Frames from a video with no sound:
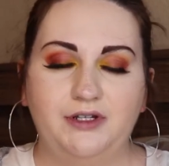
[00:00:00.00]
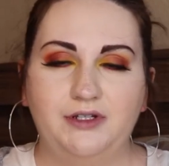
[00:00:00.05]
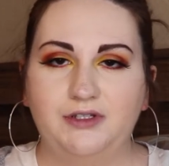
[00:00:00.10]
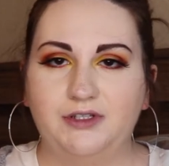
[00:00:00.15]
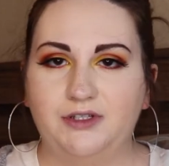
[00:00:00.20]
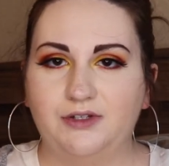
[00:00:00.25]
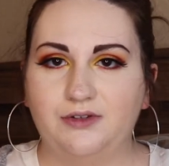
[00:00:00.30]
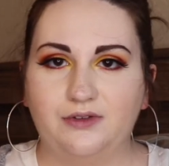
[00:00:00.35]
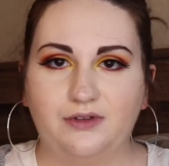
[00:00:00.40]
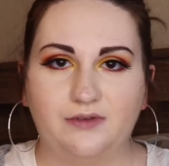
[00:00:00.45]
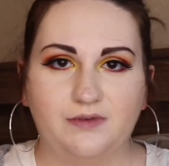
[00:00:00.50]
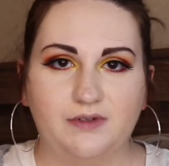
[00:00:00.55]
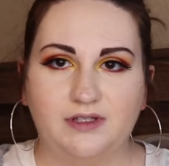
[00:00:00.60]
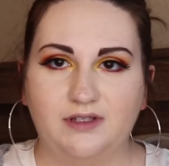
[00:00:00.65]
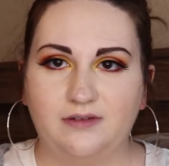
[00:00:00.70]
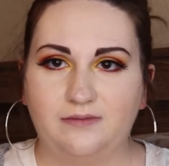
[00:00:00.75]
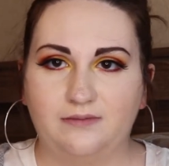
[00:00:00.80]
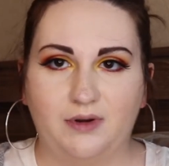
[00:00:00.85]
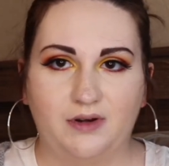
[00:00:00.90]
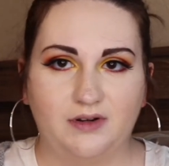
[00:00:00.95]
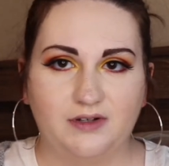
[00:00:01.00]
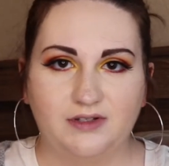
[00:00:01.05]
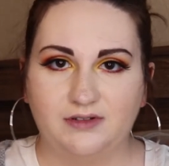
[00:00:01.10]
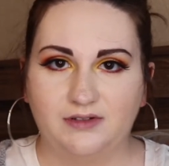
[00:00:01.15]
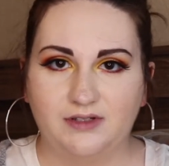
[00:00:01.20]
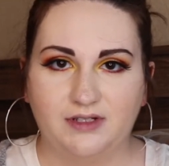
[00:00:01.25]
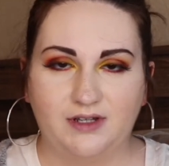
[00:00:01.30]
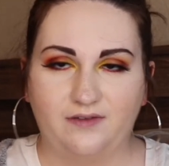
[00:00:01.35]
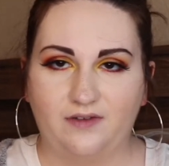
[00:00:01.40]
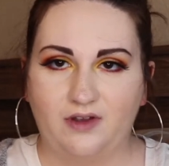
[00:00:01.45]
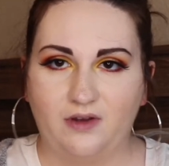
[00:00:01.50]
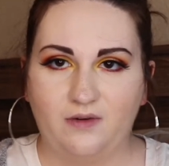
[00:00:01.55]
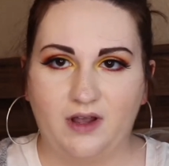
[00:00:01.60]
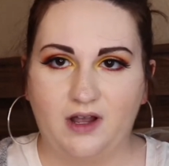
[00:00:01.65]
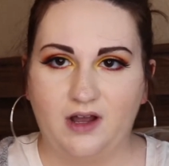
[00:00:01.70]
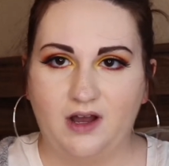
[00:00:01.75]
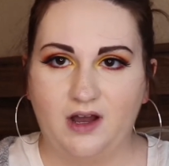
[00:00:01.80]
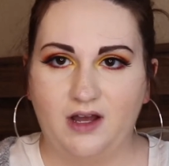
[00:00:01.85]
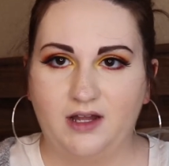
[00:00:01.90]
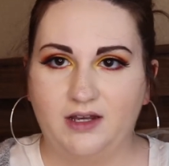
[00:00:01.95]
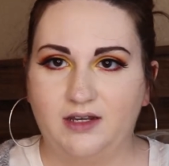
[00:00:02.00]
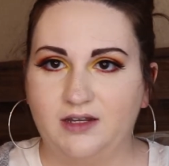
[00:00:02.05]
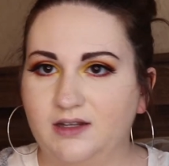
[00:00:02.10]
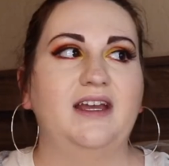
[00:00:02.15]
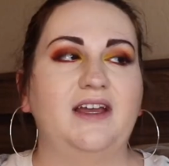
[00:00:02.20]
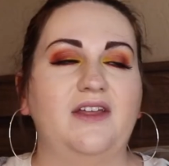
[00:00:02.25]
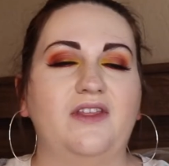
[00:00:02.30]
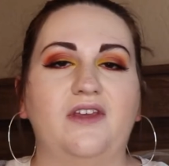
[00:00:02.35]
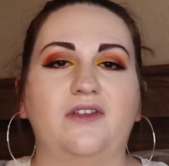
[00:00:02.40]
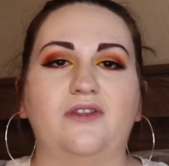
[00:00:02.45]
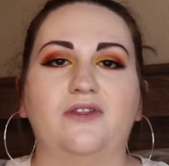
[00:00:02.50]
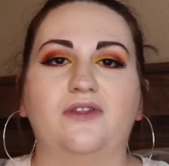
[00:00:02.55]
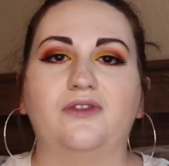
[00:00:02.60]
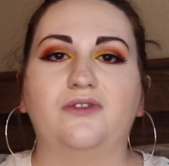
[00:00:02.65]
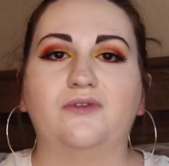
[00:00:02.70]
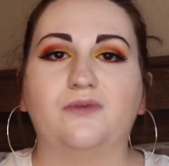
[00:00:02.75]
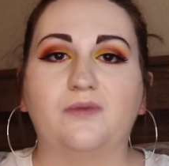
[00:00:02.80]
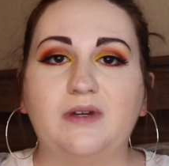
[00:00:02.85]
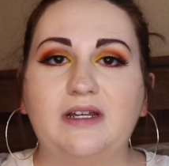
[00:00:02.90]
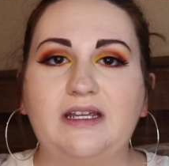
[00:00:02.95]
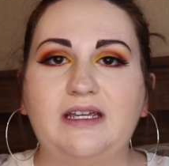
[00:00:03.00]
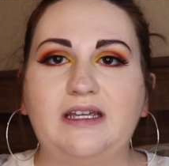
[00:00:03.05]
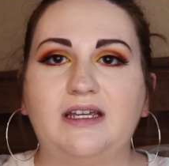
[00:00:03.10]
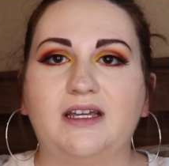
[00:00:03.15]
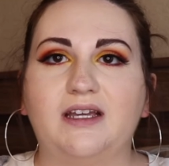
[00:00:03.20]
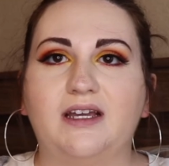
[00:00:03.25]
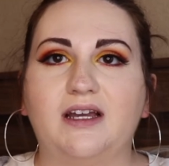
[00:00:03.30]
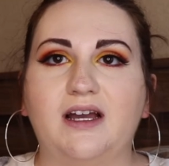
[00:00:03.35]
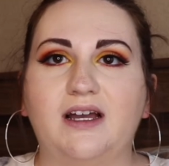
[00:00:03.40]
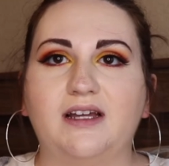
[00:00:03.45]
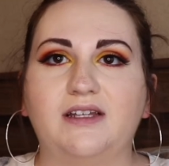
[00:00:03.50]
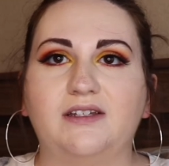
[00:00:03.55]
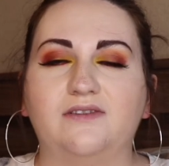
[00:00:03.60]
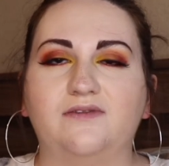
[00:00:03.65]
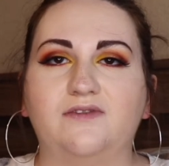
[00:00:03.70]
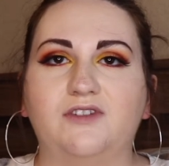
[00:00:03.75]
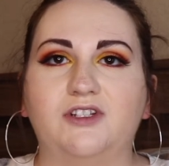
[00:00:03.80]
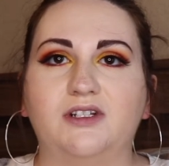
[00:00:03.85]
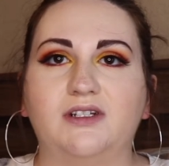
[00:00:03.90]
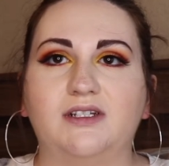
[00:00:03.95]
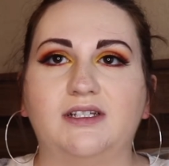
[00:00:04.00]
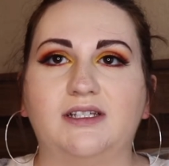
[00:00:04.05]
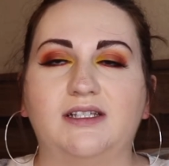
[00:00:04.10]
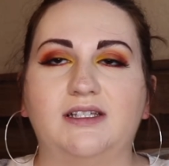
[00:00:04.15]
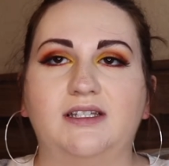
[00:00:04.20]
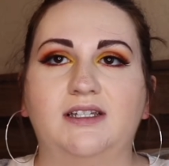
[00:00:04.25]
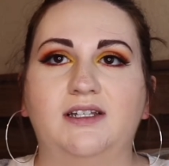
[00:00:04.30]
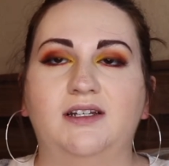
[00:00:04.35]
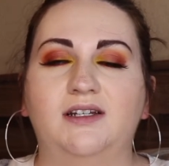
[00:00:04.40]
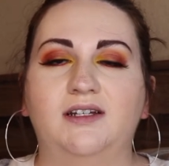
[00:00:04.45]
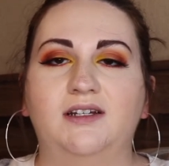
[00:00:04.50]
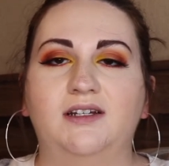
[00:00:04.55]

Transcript: Two, there was some personal stuff going on. And then three, kind of just